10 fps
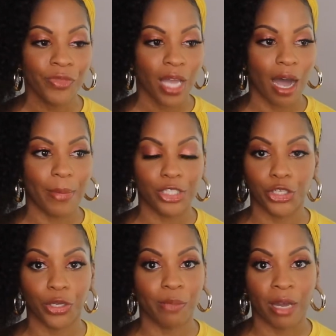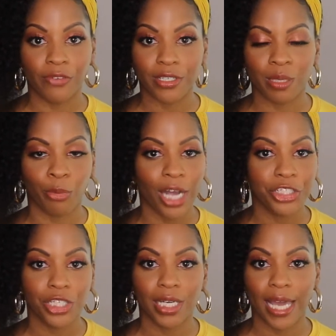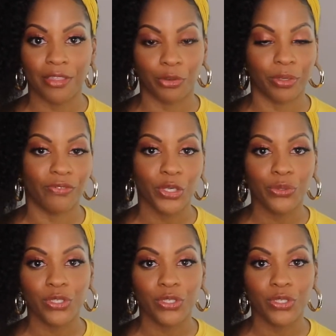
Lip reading: and show you my first impression and the review.